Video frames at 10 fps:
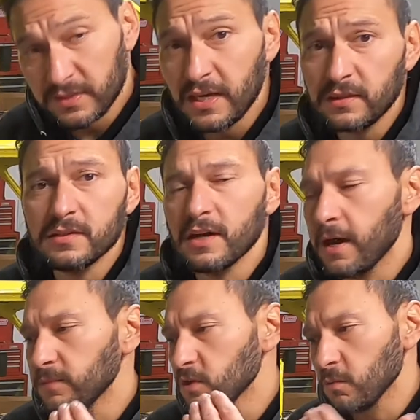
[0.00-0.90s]
take the
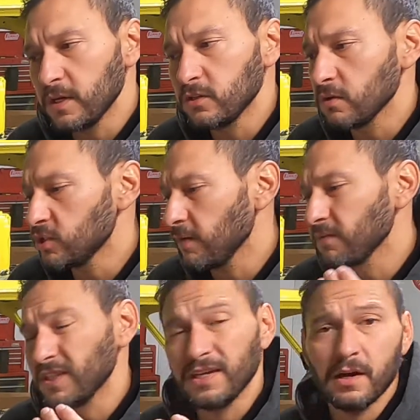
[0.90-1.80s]
time to research everything,